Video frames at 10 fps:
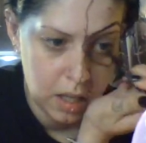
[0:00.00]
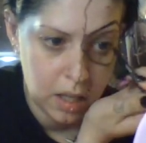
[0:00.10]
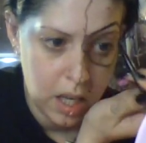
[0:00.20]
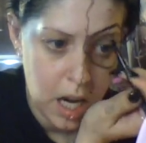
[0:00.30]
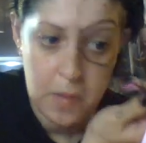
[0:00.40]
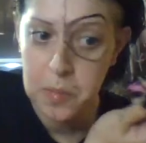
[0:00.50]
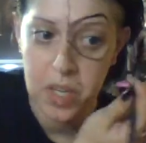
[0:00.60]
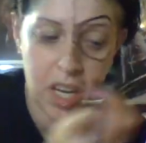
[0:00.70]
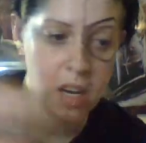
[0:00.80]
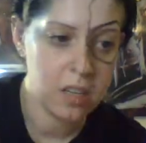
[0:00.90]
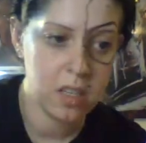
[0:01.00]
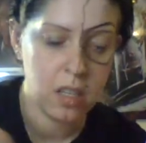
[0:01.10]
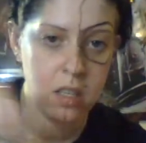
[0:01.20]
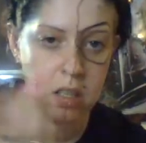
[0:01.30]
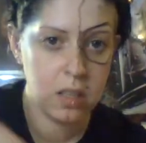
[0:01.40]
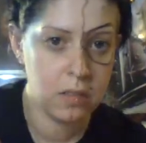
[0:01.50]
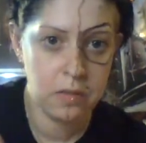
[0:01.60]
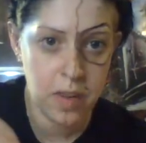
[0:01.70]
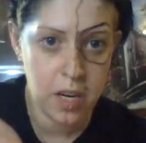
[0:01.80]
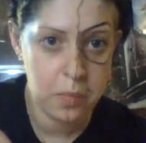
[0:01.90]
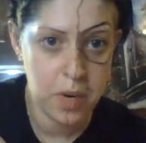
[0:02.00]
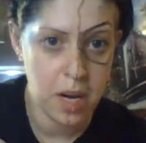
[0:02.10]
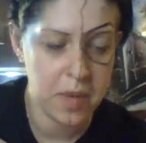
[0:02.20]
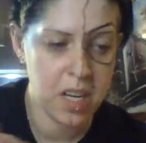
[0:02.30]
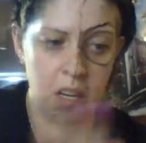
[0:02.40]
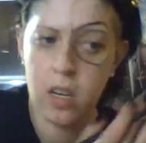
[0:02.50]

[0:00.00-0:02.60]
comic book character, very prominent,